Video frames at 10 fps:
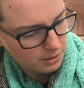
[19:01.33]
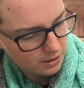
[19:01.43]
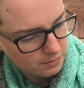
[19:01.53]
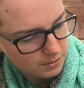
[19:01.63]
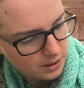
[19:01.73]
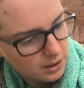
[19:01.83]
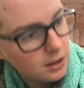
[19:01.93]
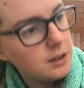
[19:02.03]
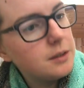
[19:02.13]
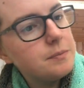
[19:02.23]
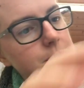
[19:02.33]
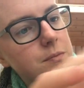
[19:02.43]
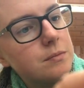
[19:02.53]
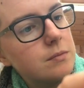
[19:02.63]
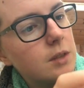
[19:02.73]
the bottom.
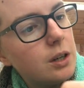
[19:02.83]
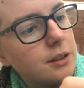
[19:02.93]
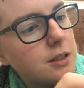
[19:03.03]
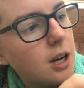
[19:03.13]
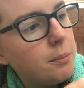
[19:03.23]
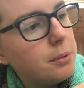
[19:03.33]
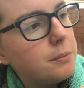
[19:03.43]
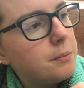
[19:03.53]
Or at the top